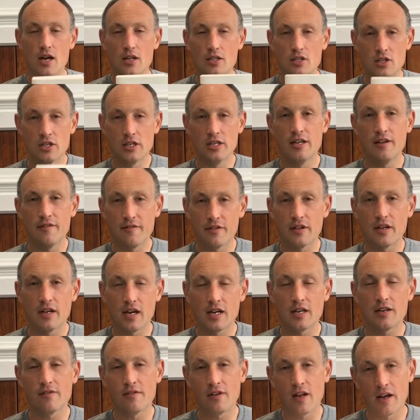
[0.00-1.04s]
to live the
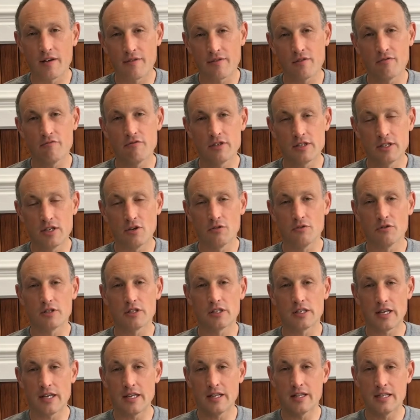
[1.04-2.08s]
kind of life that
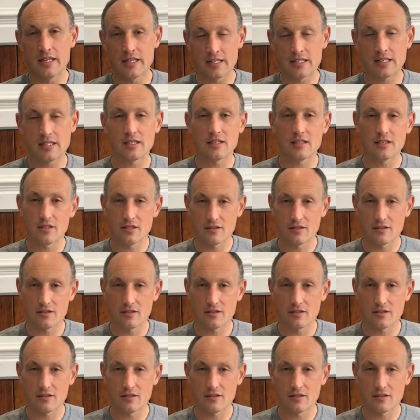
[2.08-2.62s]
results in this,